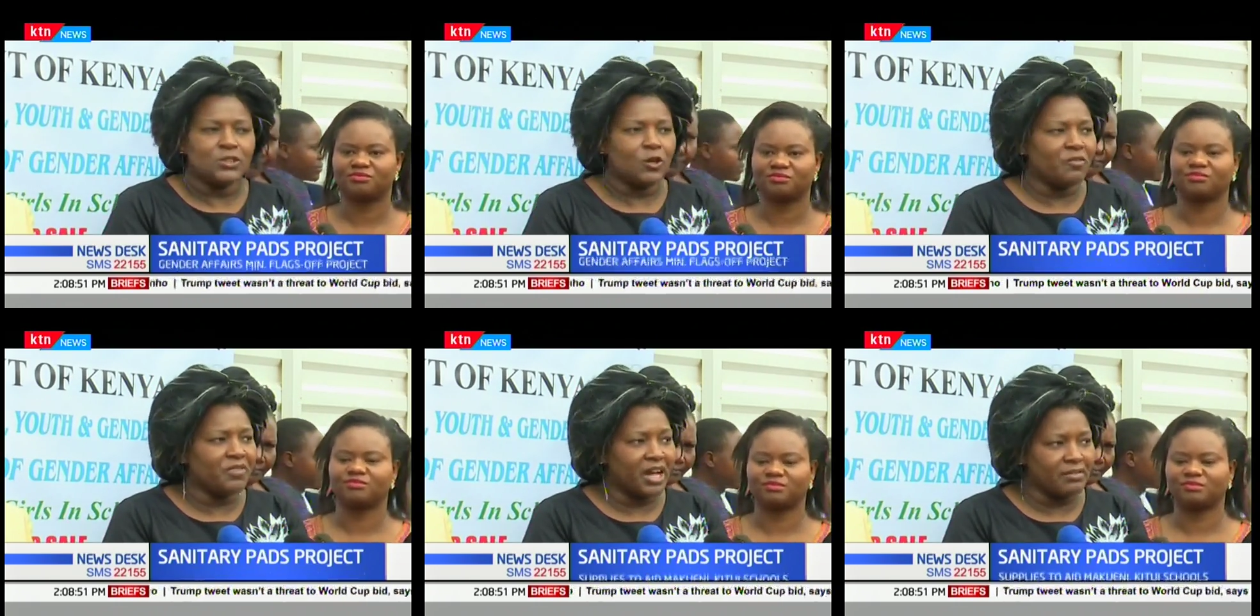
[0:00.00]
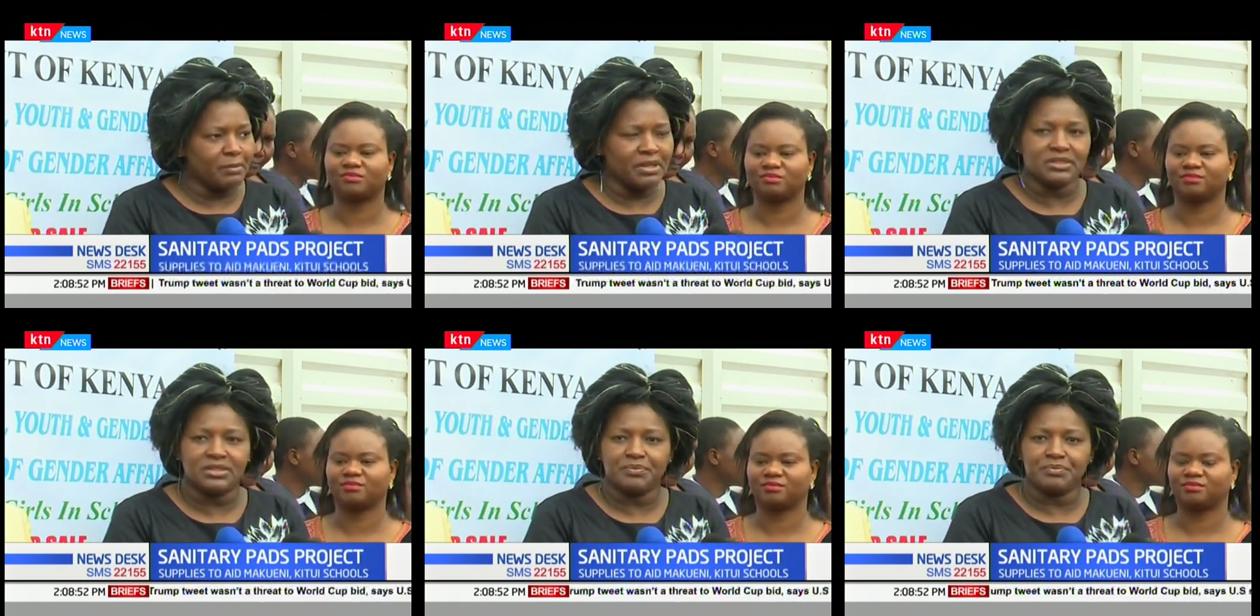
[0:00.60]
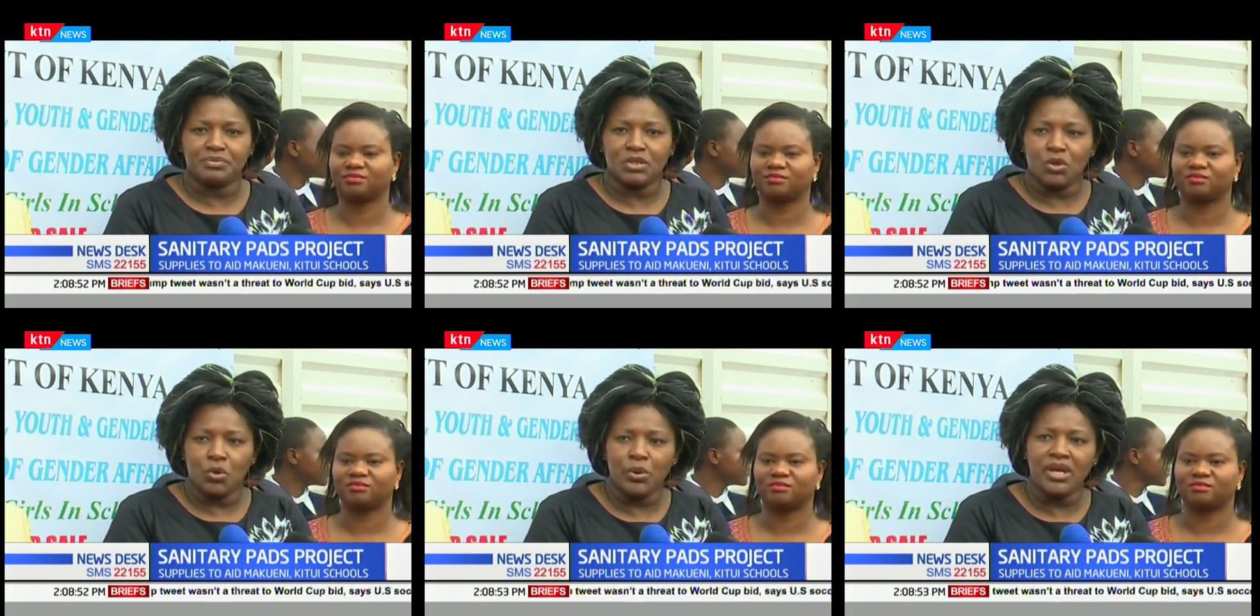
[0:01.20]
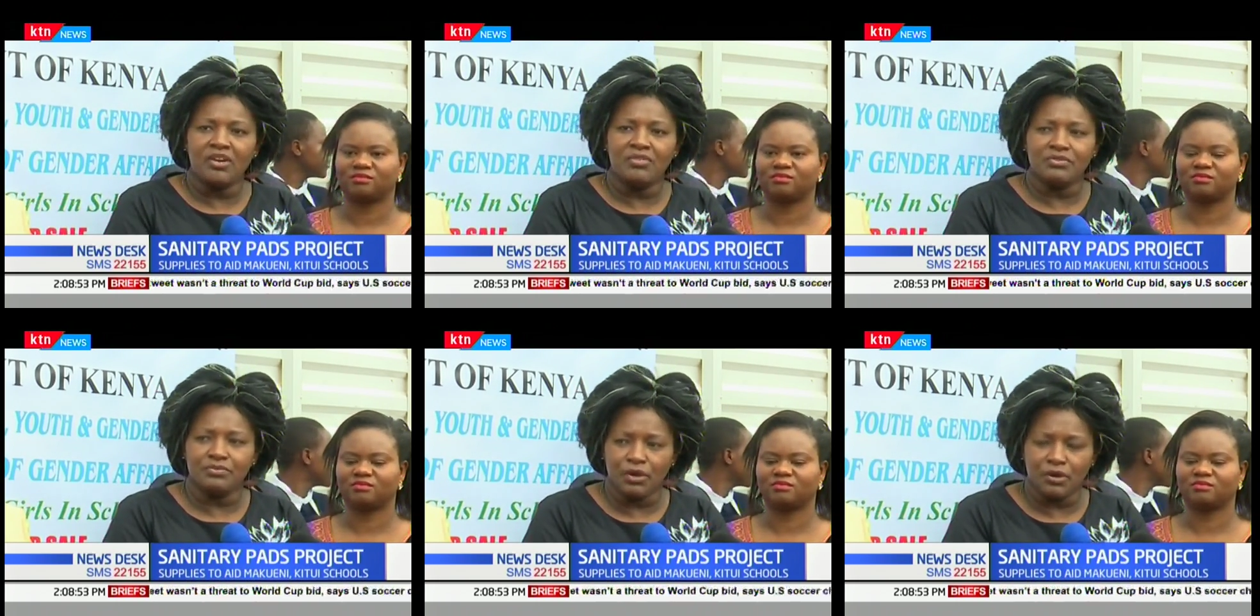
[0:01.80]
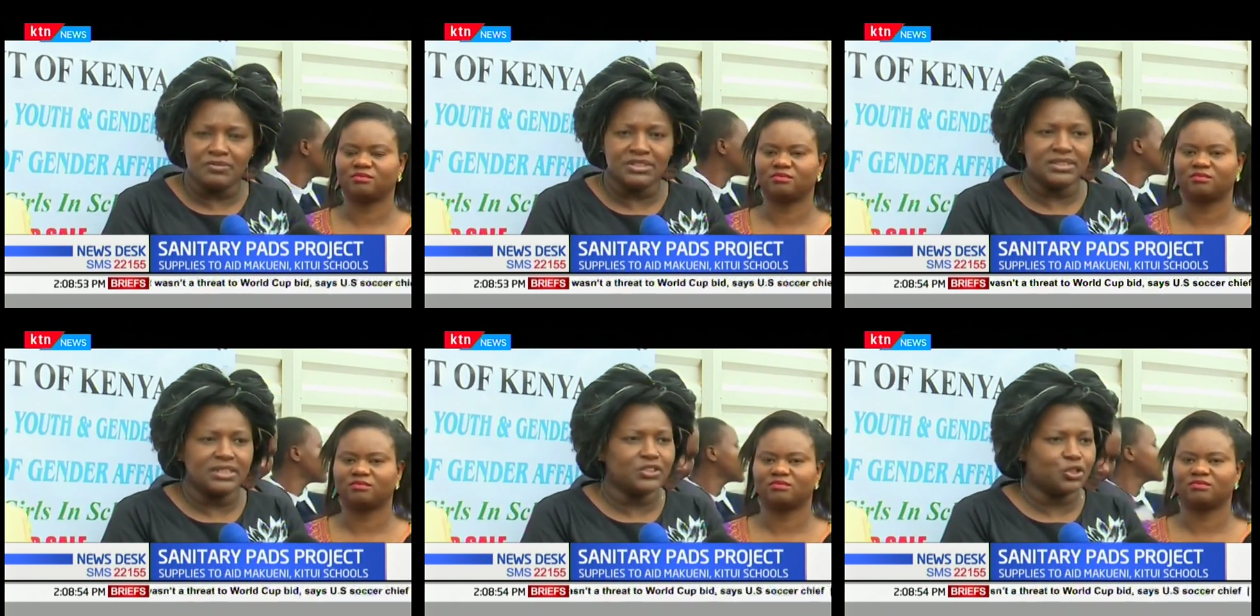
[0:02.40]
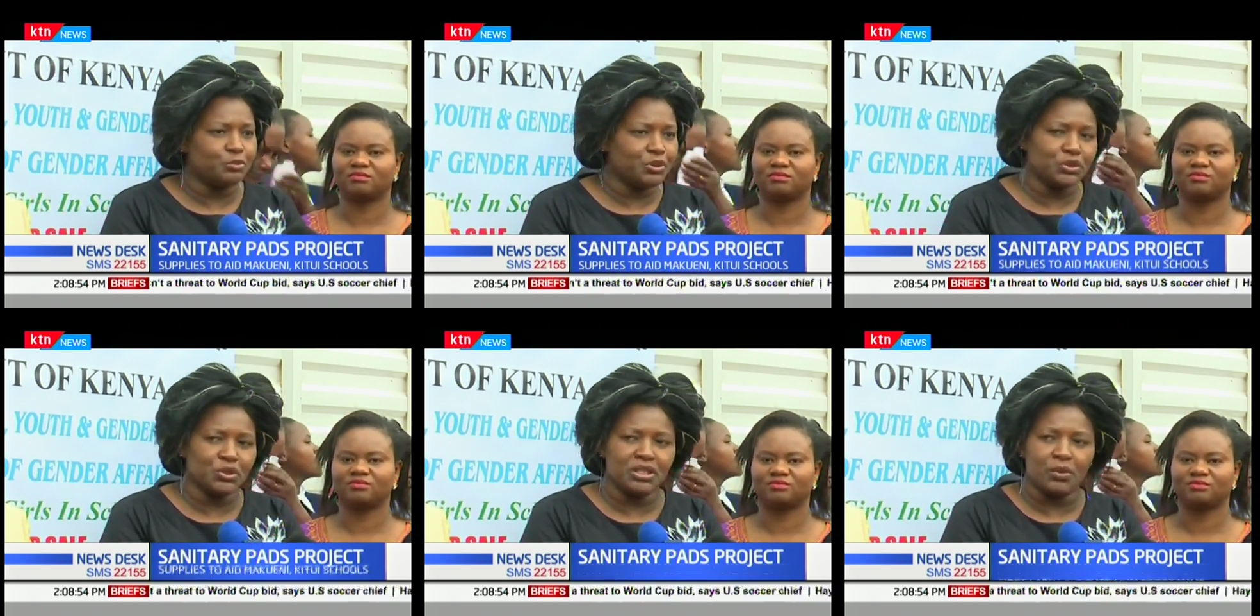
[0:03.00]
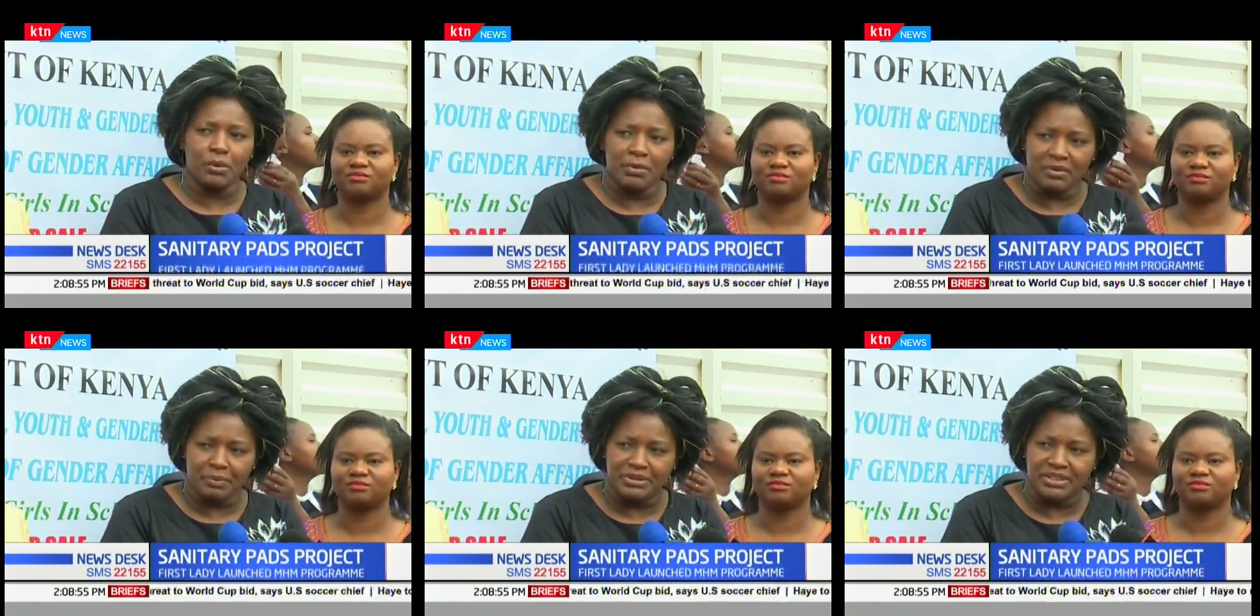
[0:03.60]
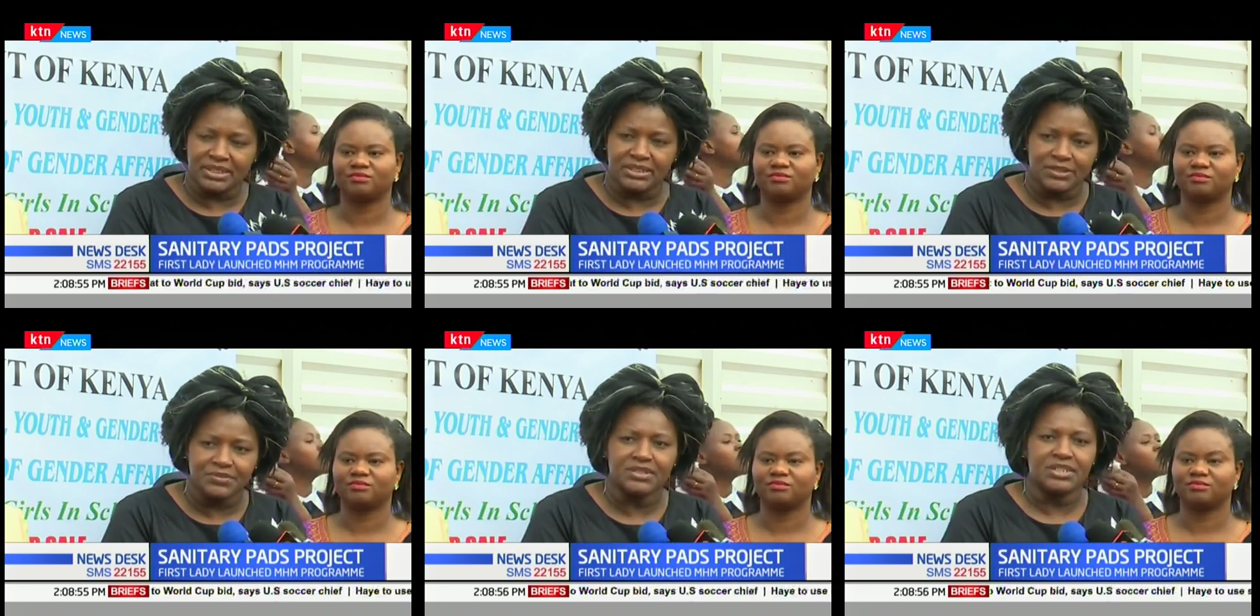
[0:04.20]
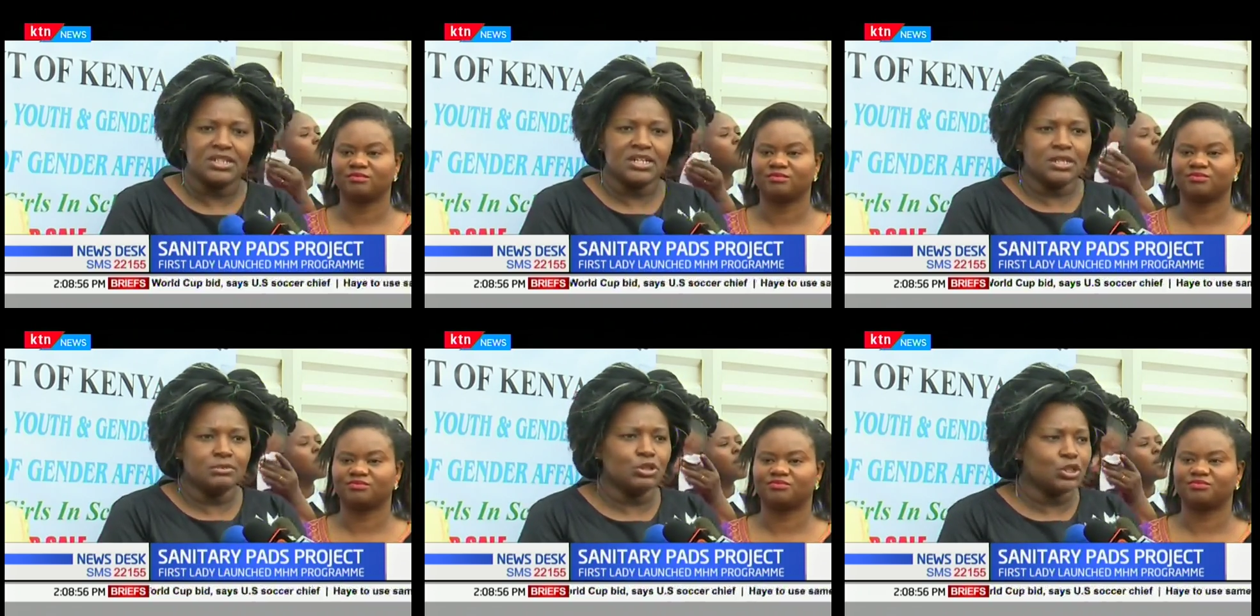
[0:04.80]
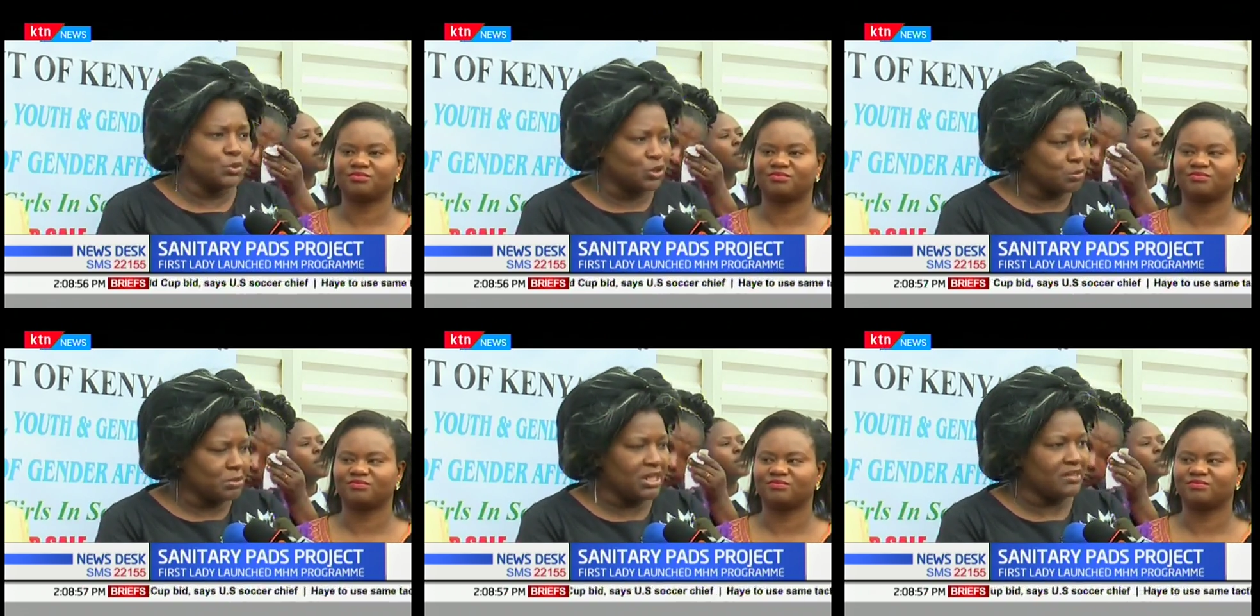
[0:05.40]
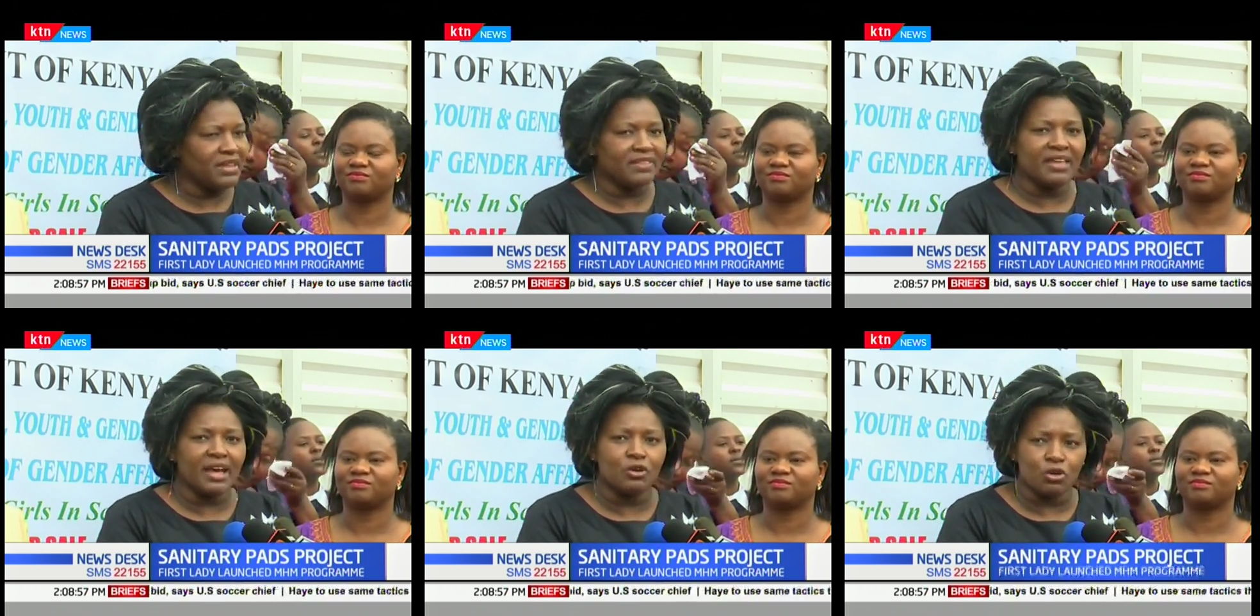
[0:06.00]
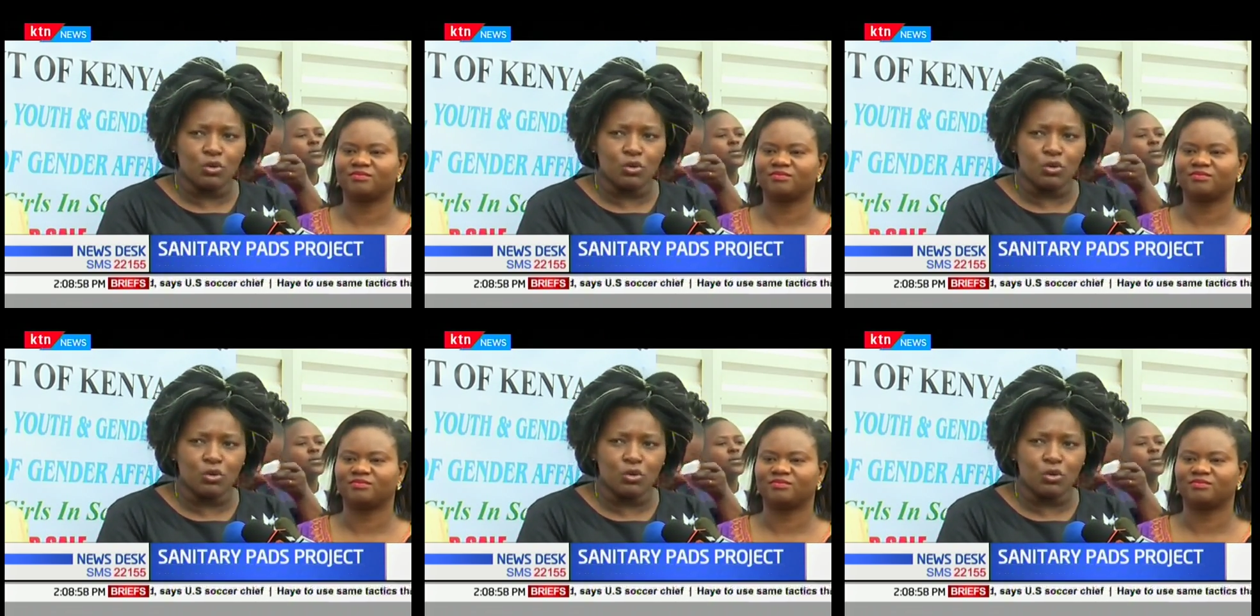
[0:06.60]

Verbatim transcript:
Speaker 1: of the government we have involved in the distribution the women representatives because we do believe that their role